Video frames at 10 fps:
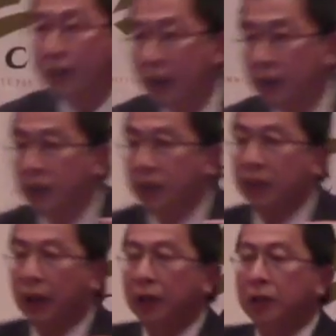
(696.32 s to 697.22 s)
while the
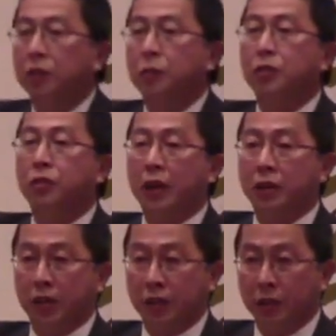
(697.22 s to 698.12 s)
Antarctic sea ice
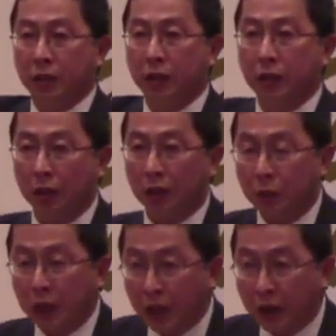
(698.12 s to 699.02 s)
has been rising,
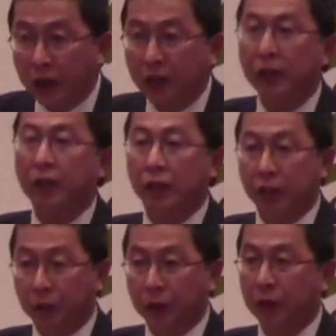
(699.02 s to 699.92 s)
has been
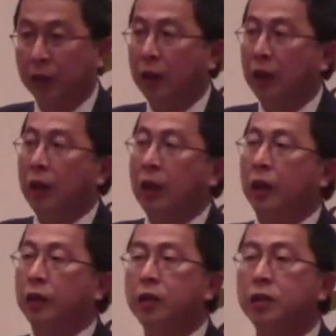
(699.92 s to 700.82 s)
increasing a little bit.
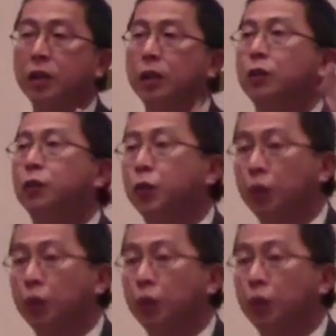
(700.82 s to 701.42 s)
And